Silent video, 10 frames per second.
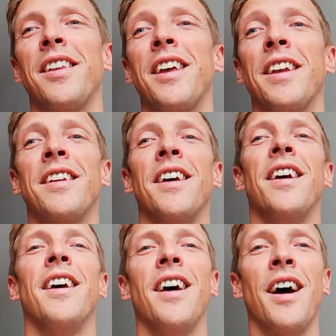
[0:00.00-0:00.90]
that
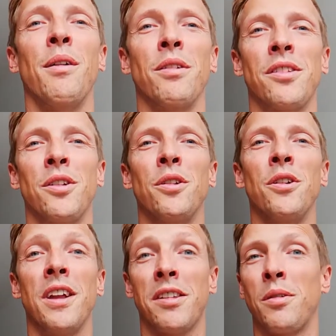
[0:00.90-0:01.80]
I was too
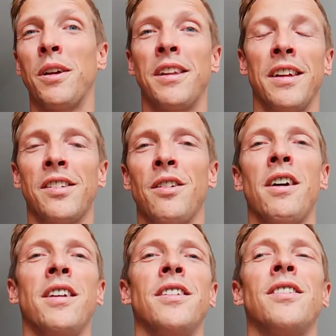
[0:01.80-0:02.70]
good at quitting, so
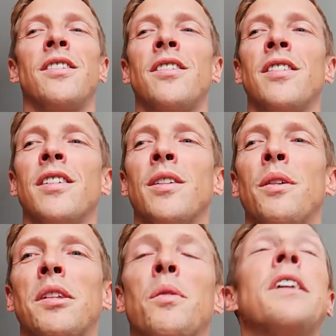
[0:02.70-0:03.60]
I just
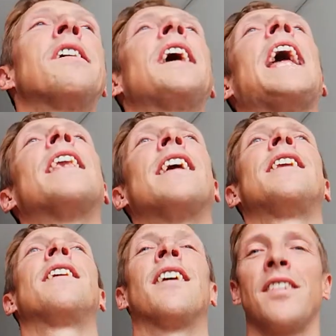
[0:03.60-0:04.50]
quit quitting and
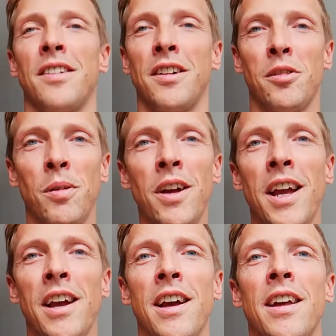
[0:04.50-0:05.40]
then I started
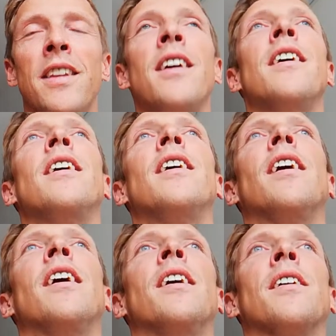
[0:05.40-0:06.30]
smoking again
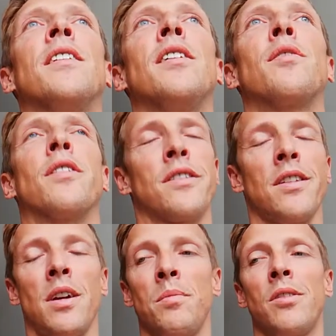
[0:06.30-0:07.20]
these first
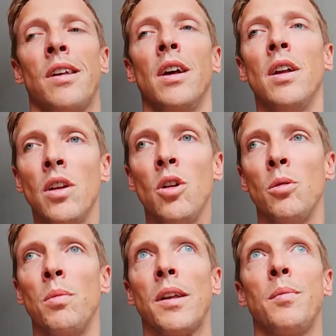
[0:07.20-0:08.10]
times. No,
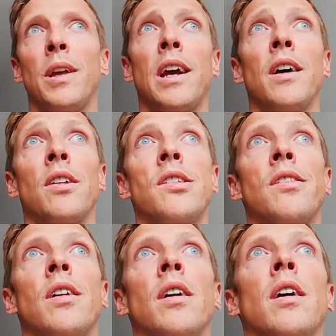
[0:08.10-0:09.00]
but
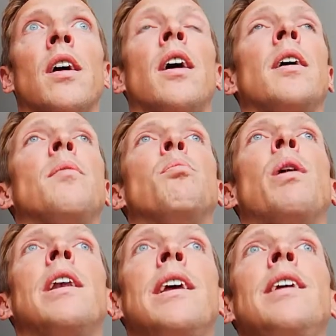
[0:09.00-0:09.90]
because I
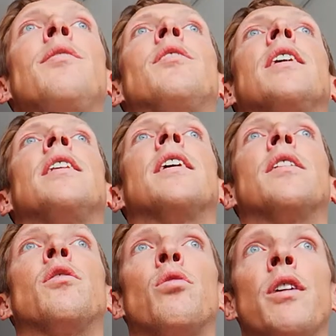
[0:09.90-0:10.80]
believed in
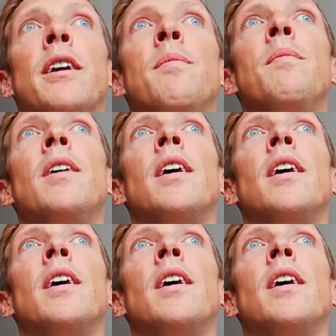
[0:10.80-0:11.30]
that dream.